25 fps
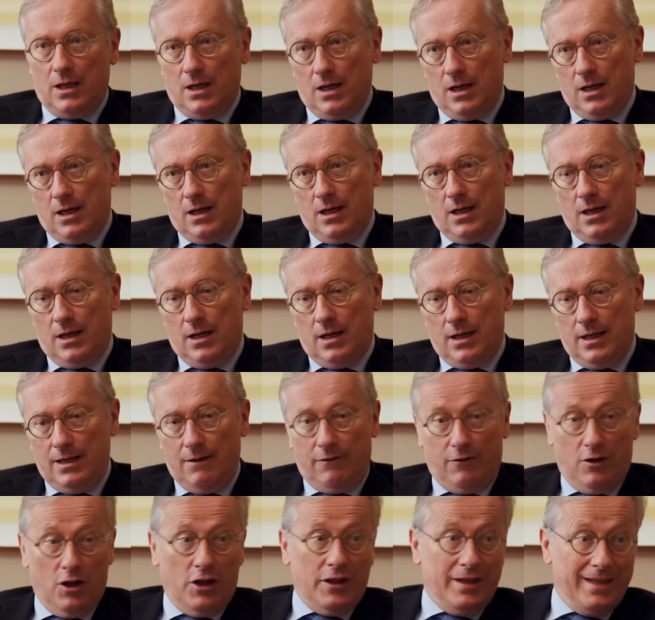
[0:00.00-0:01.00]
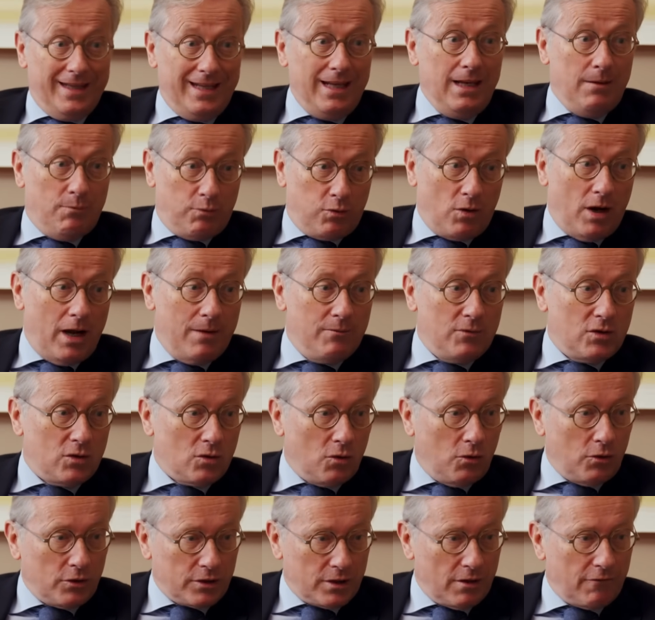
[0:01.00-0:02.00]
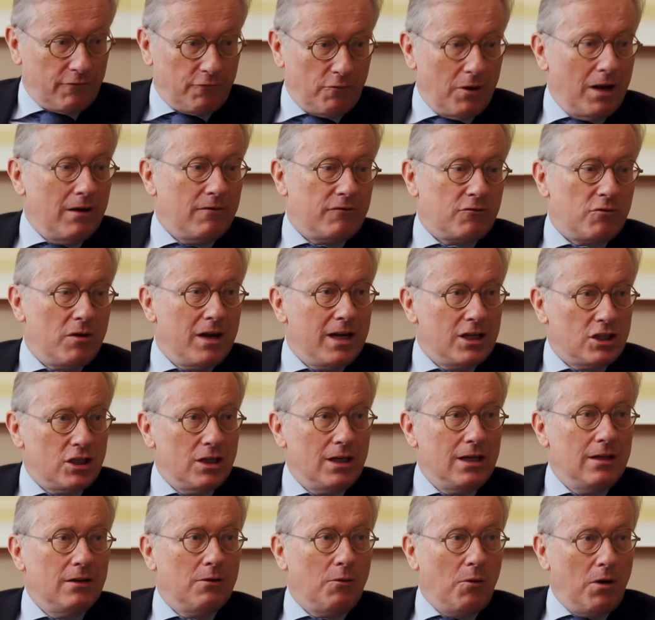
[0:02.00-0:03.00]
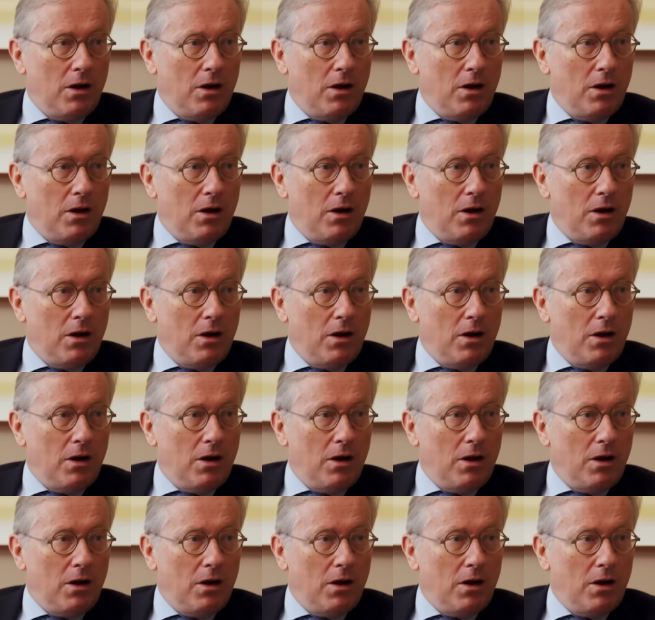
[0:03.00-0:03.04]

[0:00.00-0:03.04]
if not the prime source of wealth creation in the